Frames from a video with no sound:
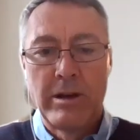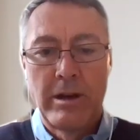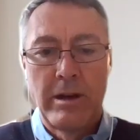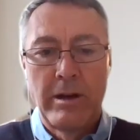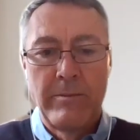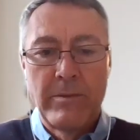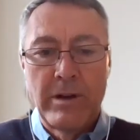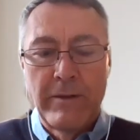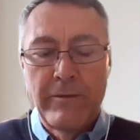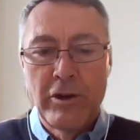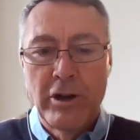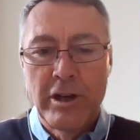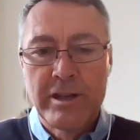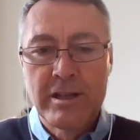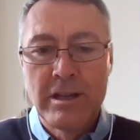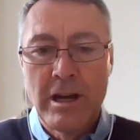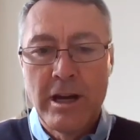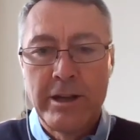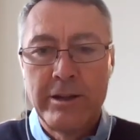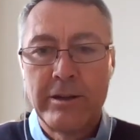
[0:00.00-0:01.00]
I've got a
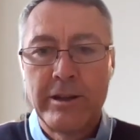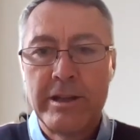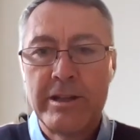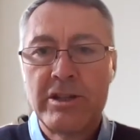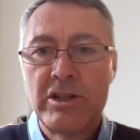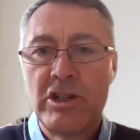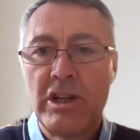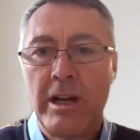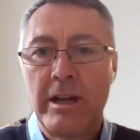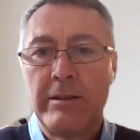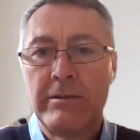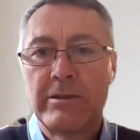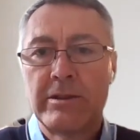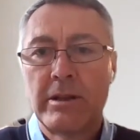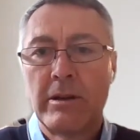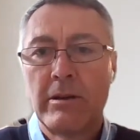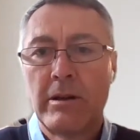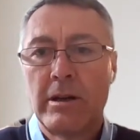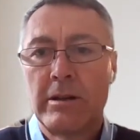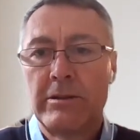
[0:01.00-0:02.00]
slide on this, Jen,
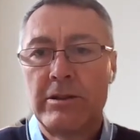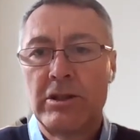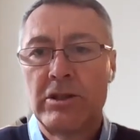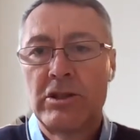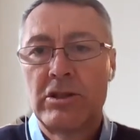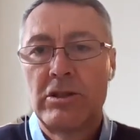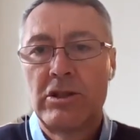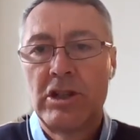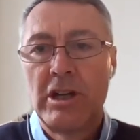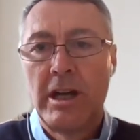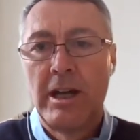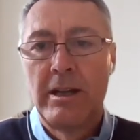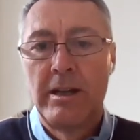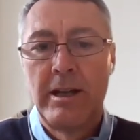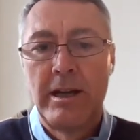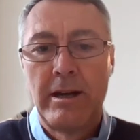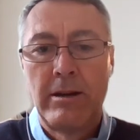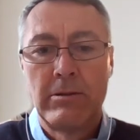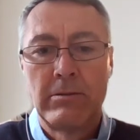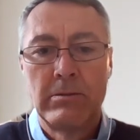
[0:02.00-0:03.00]
so I'll just share
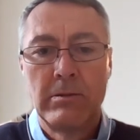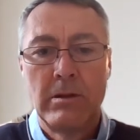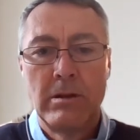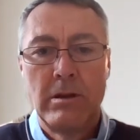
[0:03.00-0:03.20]
now.